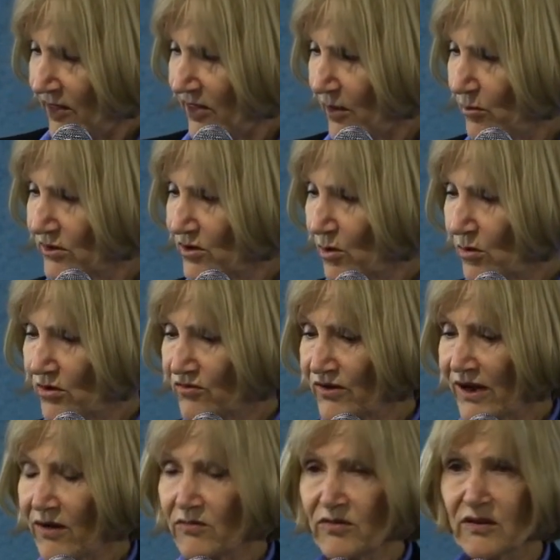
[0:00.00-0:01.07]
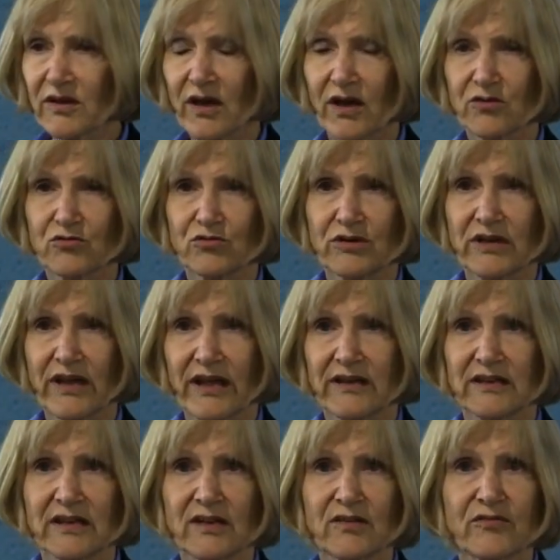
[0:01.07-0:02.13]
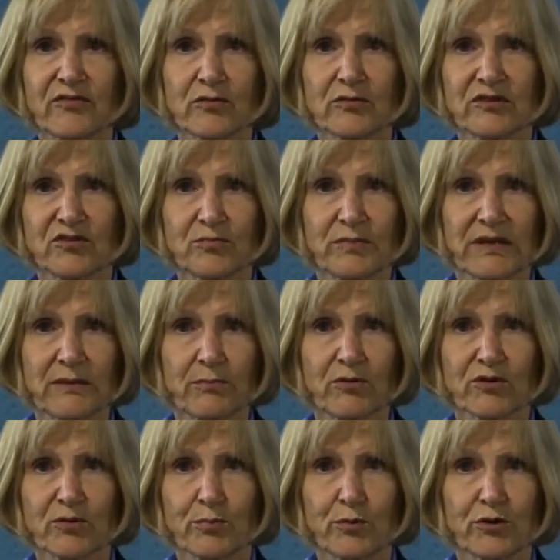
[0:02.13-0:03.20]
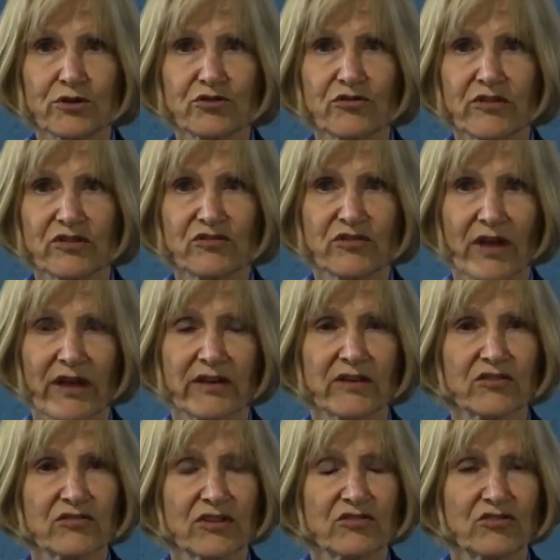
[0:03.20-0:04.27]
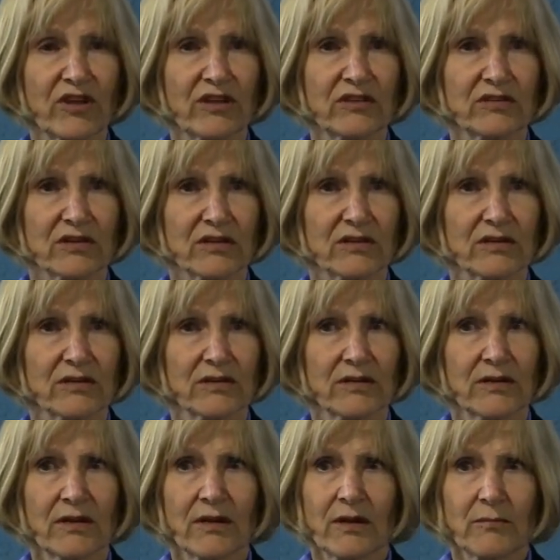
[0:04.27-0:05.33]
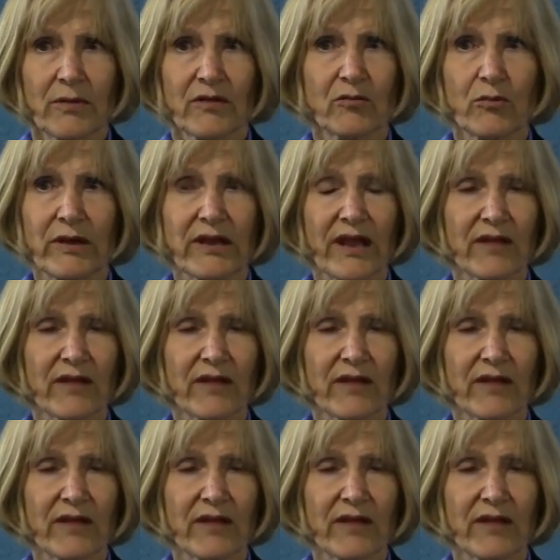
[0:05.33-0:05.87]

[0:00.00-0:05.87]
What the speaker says: They would go around the country and influence people to push this Zionist agenda. By the way,